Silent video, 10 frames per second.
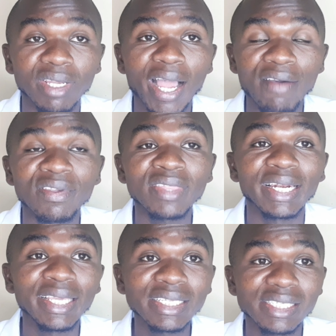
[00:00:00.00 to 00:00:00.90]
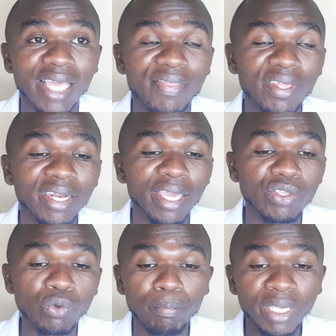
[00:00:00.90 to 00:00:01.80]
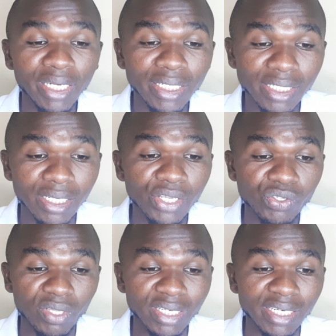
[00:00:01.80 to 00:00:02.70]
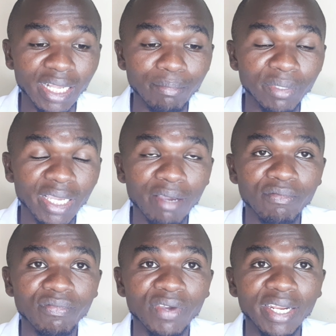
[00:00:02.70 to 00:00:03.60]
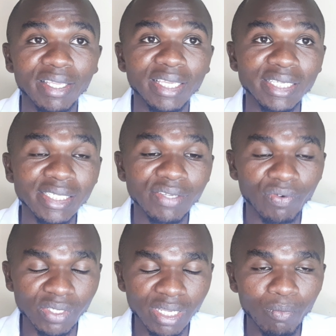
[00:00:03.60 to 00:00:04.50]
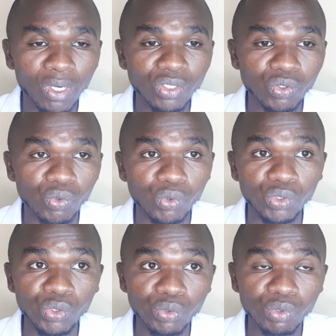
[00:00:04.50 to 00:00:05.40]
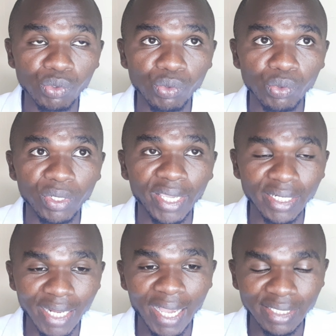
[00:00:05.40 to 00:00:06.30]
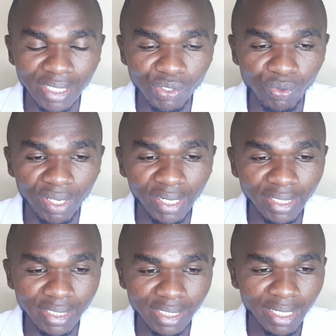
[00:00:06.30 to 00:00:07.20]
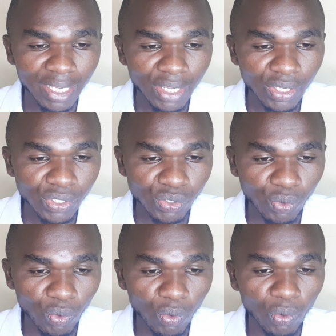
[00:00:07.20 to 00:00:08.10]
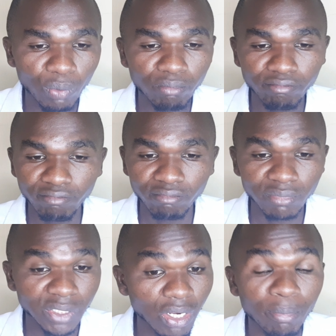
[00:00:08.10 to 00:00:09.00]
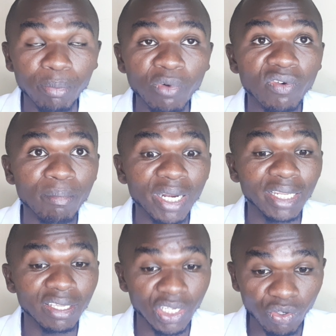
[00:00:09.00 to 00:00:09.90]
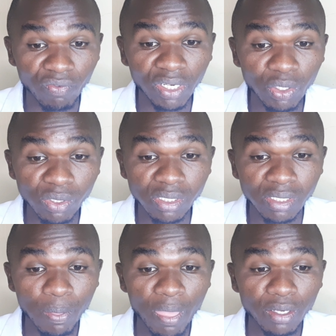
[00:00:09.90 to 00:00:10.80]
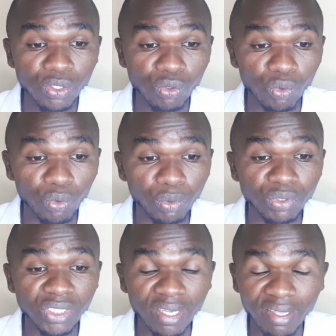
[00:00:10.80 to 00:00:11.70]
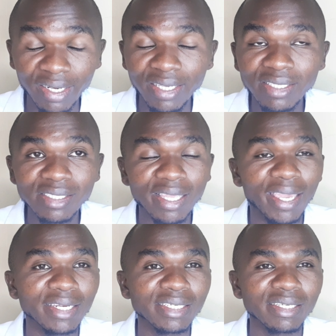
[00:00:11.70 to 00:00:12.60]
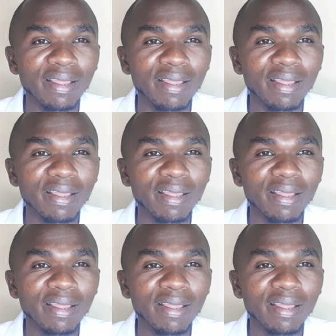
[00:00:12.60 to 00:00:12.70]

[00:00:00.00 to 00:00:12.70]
having the links, and then you pin it so that it can become very easy for someone to get access to the links. So tell people verbally in your videos to check the links, and